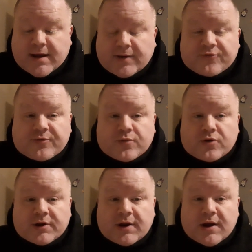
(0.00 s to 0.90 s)
He was
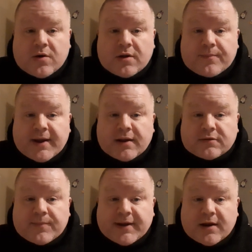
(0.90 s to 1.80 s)
reportedly out on bail
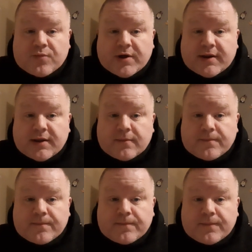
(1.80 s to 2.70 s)
to begin with
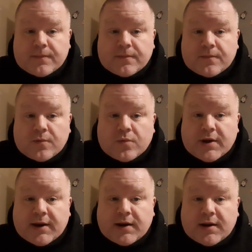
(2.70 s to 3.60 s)

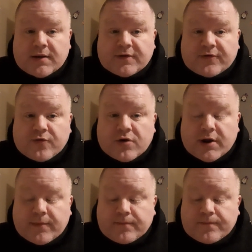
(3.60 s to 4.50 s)
when this
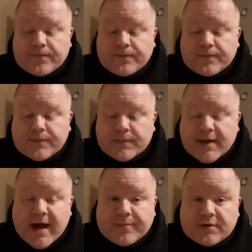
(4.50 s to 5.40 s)
crime
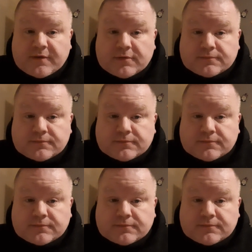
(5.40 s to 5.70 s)
happened,